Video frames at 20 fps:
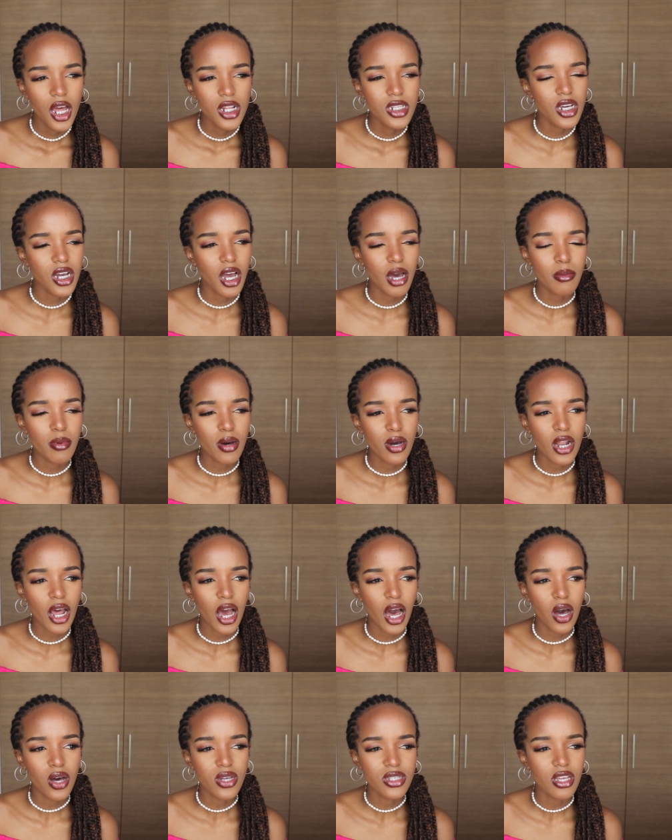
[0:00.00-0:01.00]
talk about
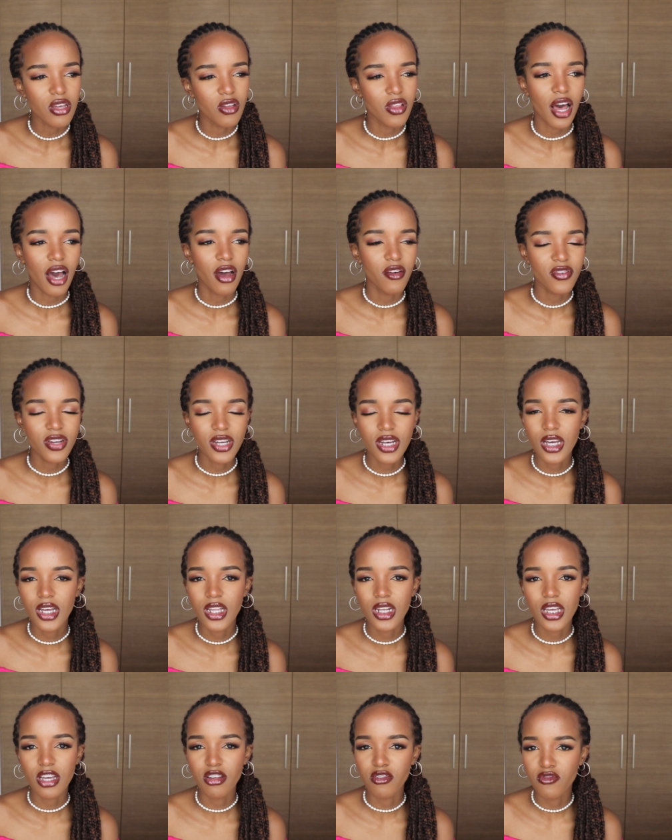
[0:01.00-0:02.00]
how South
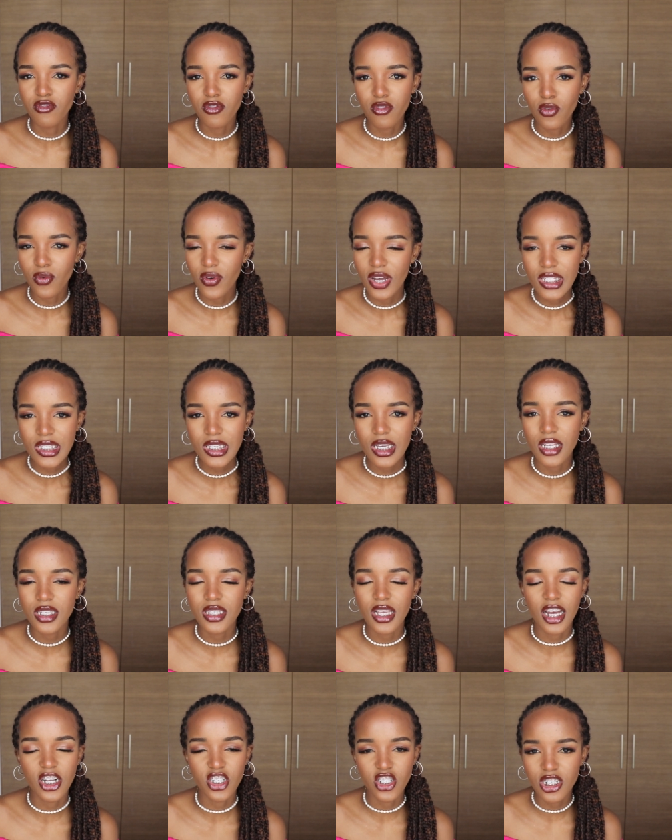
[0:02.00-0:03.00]
African
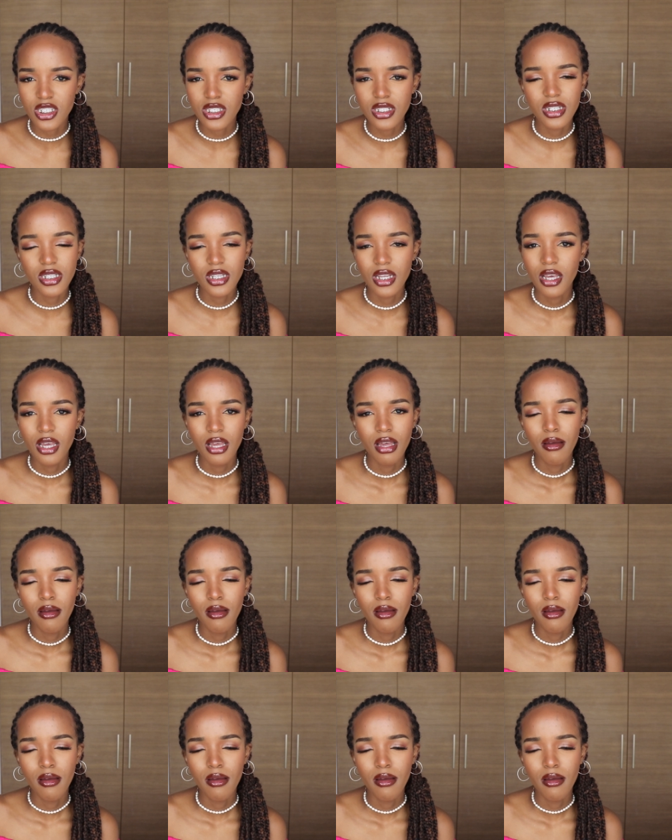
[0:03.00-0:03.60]
influencers are just